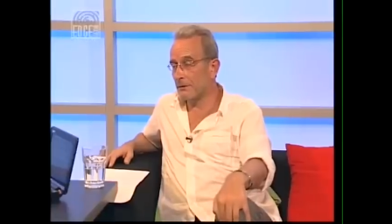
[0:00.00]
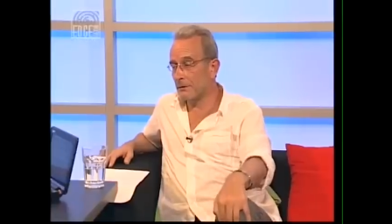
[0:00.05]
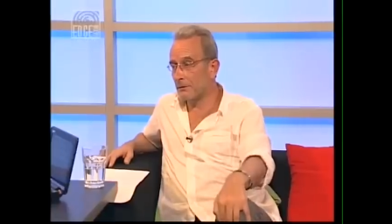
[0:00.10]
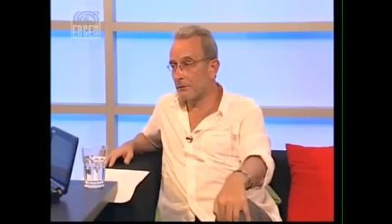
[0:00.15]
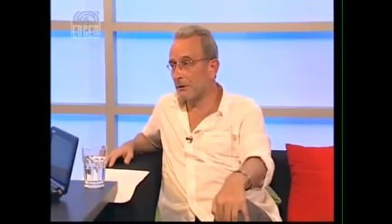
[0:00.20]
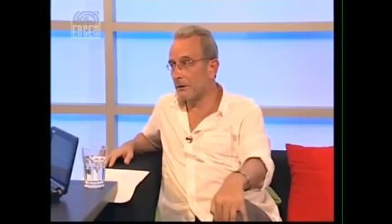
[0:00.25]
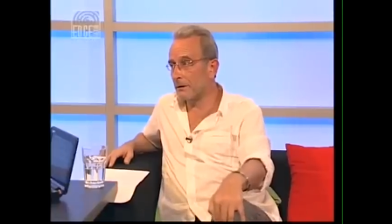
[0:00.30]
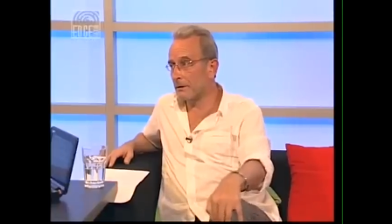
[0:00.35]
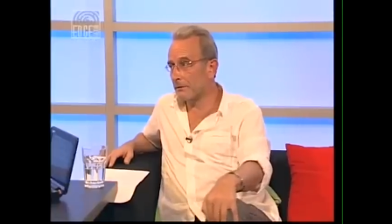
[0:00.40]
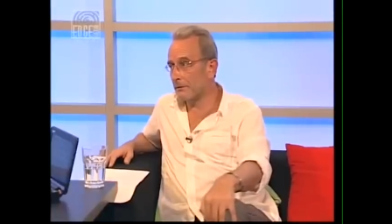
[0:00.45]
once or
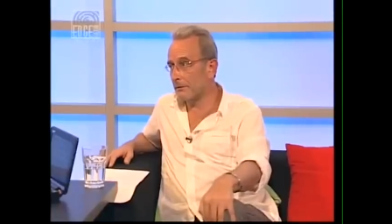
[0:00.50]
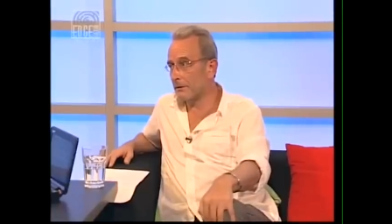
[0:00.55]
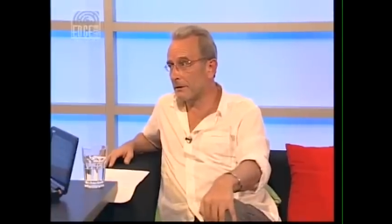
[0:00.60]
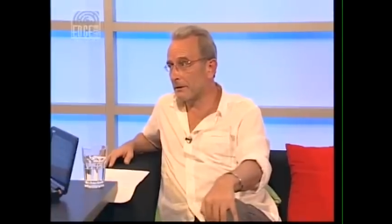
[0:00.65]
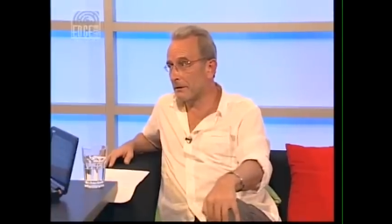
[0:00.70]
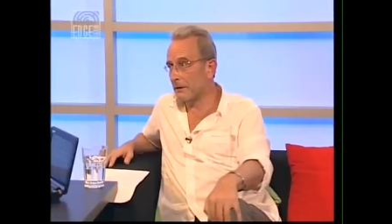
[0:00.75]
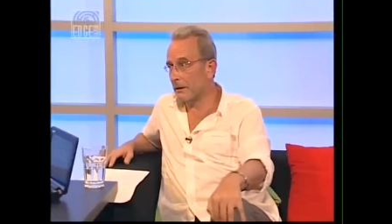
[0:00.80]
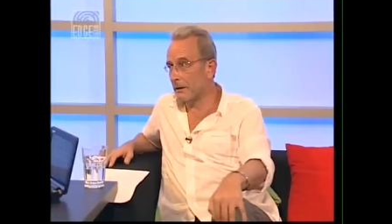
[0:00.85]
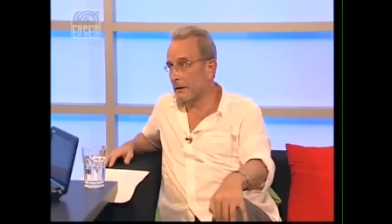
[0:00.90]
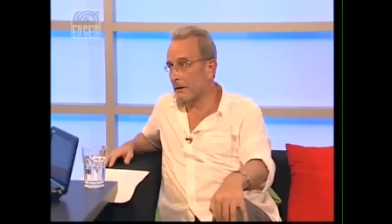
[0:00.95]
twice
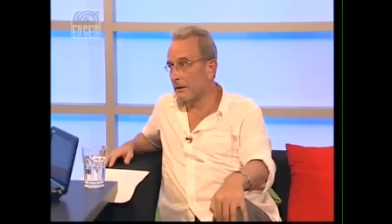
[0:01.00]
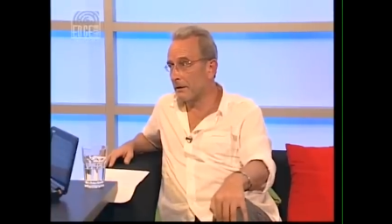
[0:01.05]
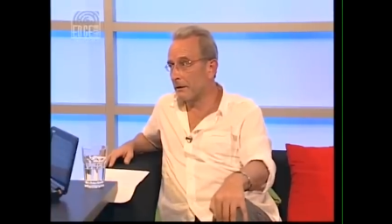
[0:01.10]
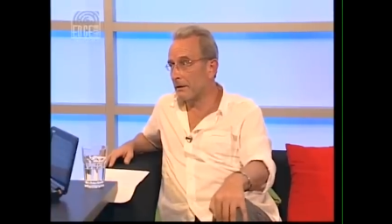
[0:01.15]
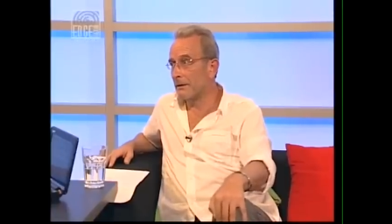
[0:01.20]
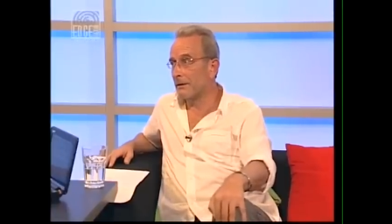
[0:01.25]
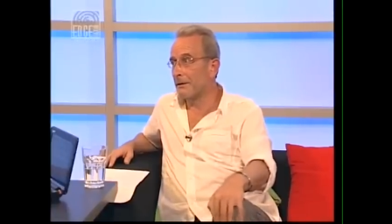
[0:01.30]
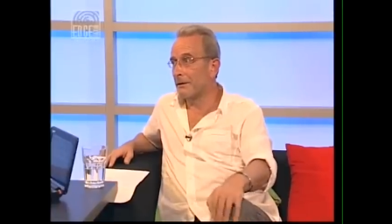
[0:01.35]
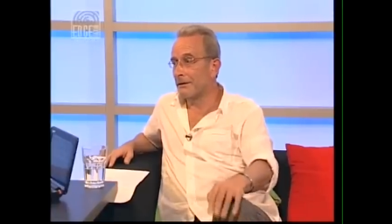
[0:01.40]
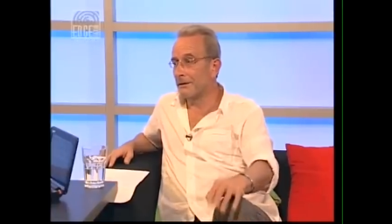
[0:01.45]
recently,
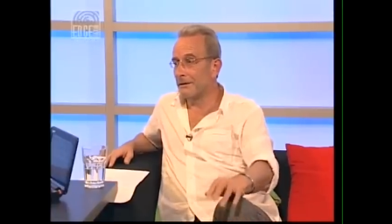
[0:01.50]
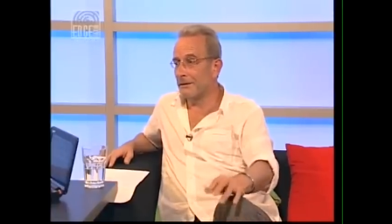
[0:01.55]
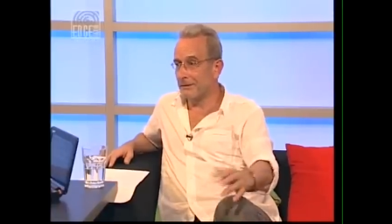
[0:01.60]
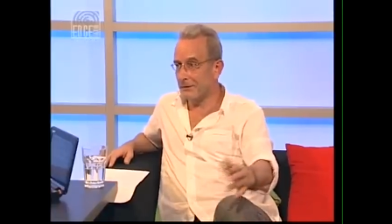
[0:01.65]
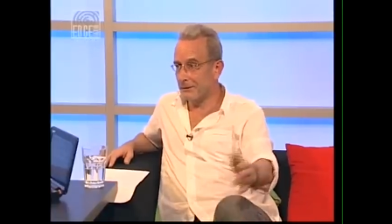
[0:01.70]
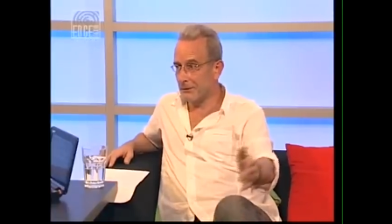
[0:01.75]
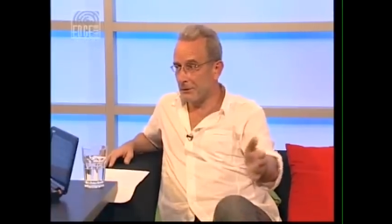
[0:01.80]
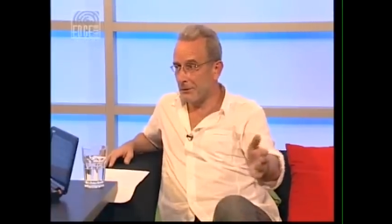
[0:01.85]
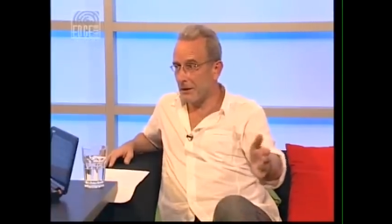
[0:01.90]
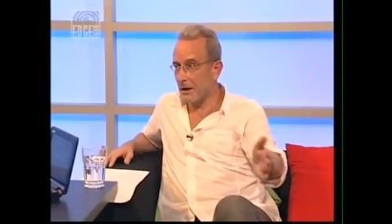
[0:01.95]

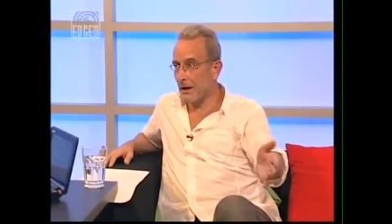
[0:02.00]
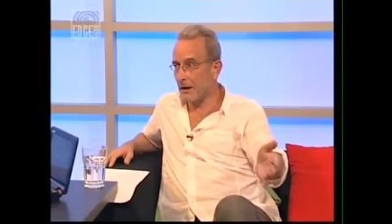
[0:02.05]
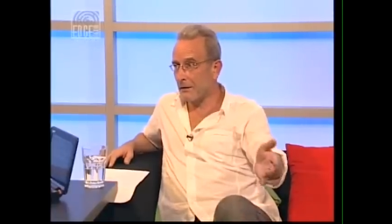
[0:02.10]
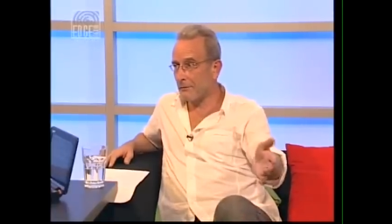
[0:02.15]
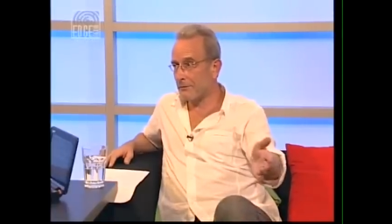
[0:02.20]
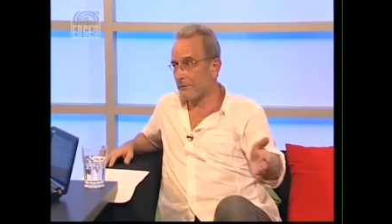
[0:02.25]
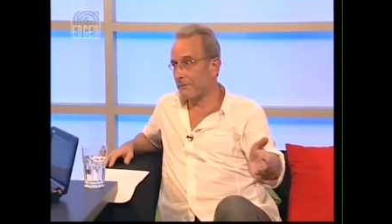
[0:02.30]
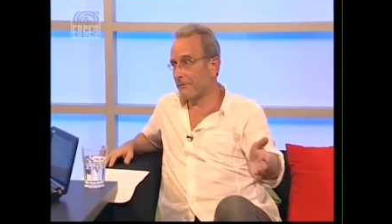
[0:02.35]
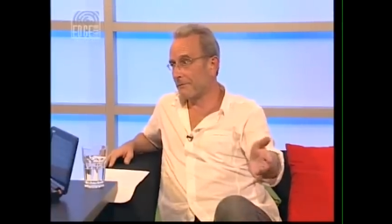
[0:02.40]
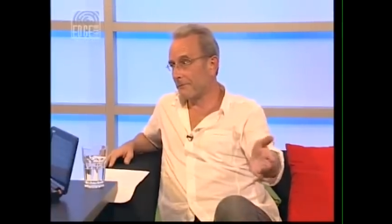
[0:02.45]
that you
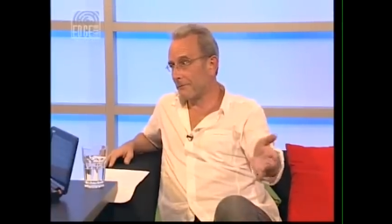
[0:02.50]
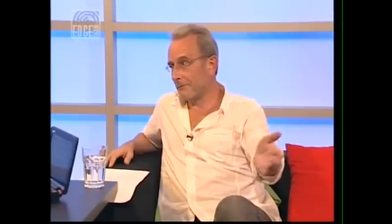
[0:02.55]
have,